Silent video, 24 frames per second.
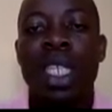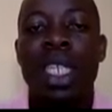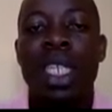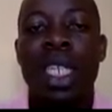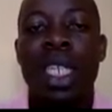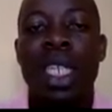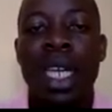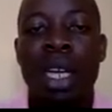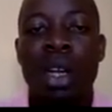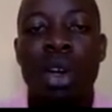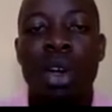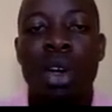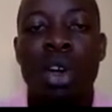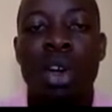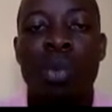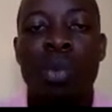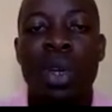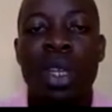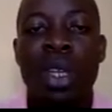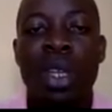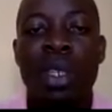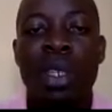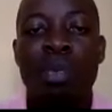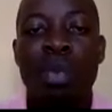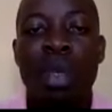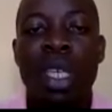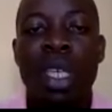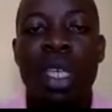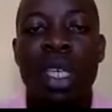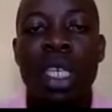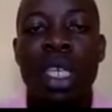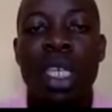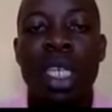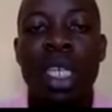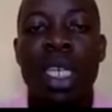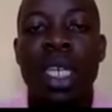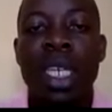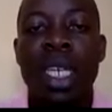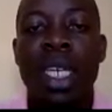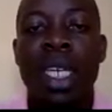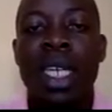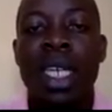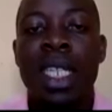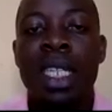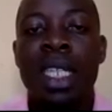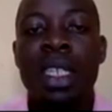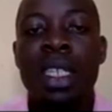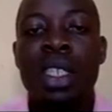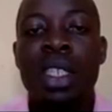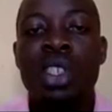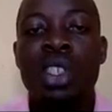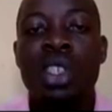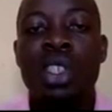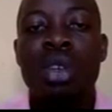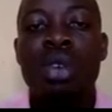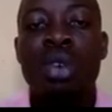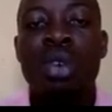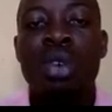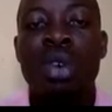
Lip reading: The take home will be this